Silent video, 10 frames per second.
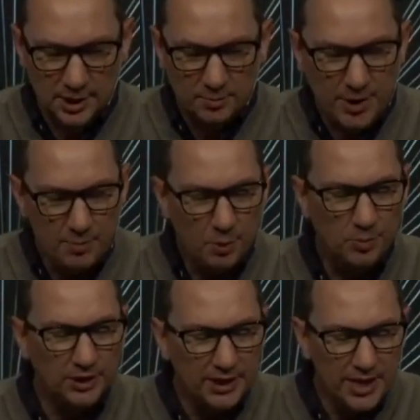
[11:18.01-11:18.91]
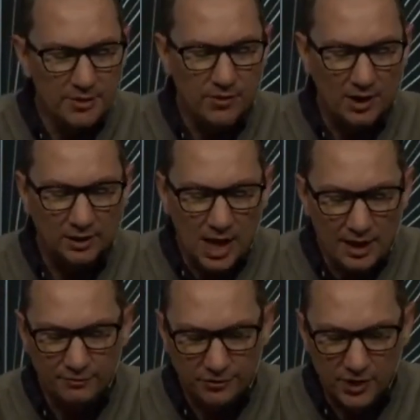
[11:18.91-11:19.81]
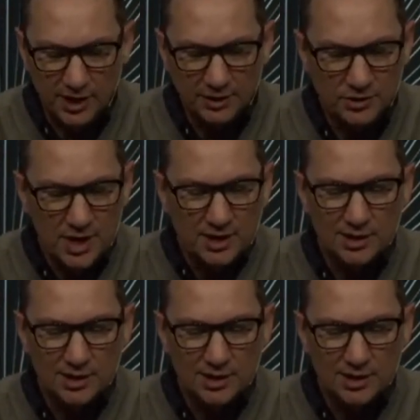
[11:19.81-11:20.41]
People believe a lot of things